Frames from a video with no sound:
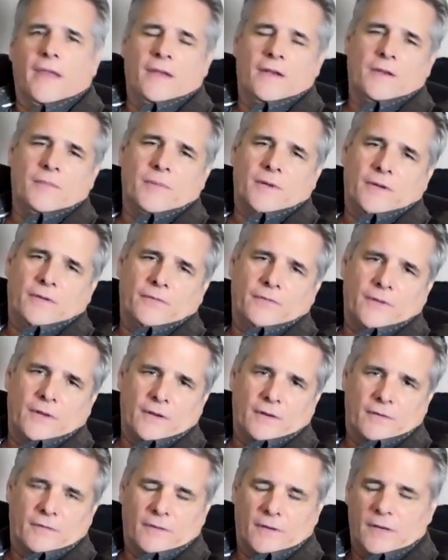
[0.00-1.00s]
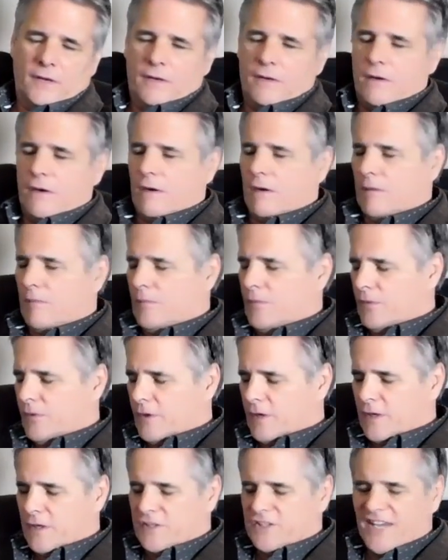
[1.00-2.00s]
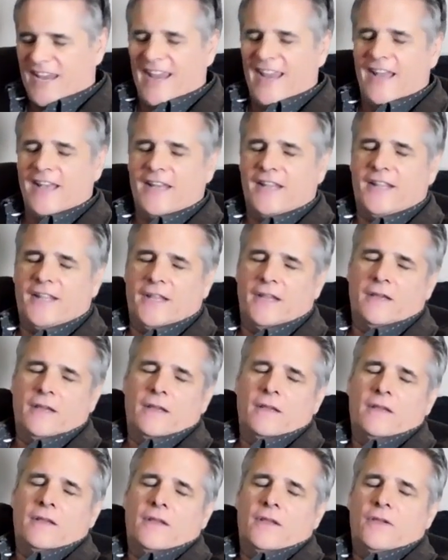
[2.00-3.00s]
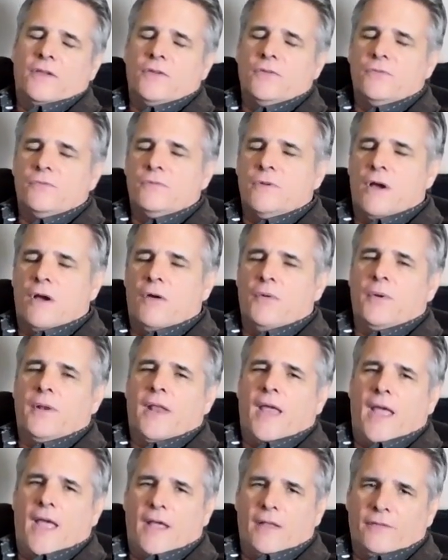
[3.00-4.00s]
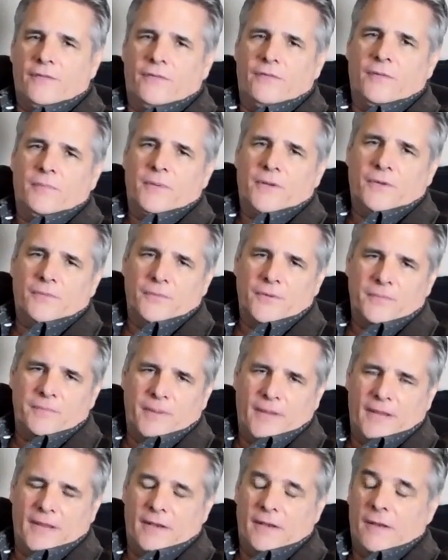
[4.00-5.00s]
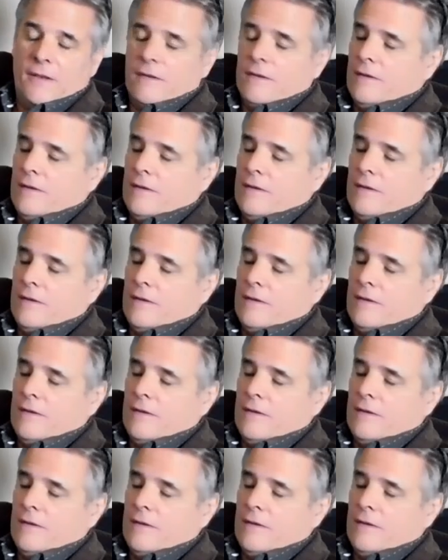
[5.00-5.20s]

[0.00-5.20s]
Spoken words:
Anybody who's got a credit card, a mortgage, anything, you know it has to be repaid.